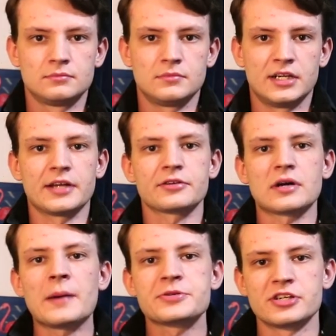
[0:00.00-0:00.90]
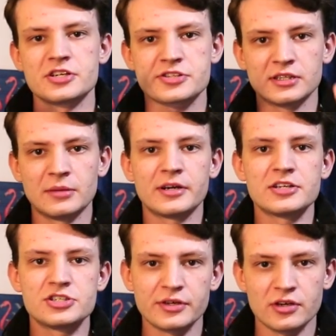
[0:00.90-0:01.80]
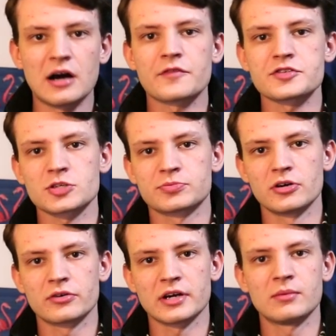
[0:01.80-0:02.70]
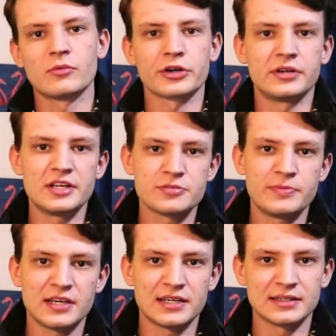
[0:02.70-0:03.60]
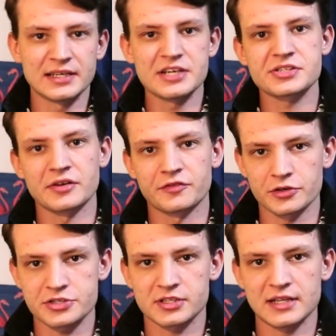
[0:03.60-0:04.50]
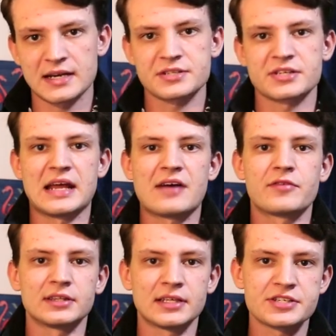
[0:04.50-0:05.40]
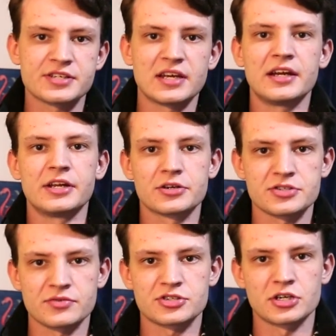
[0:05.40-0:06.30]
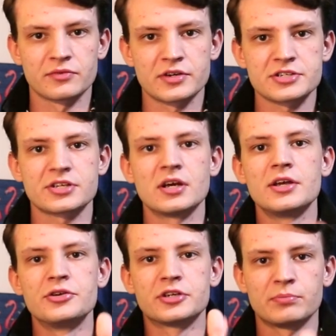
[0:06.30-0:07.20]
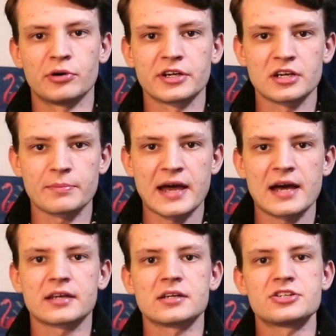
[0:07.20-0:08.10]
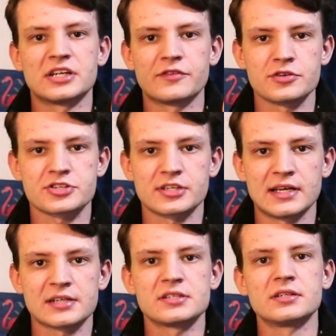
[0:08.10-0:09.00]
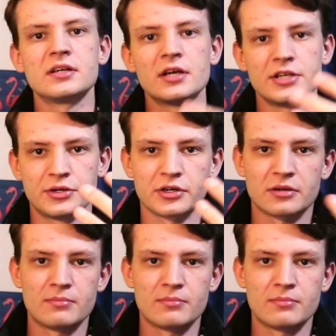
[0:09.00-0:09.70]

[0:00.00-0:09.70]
Another option is the limited duty officer program where you need to be at least a first class and have at least eight years of service. You can put in a package and if you're selected, you go to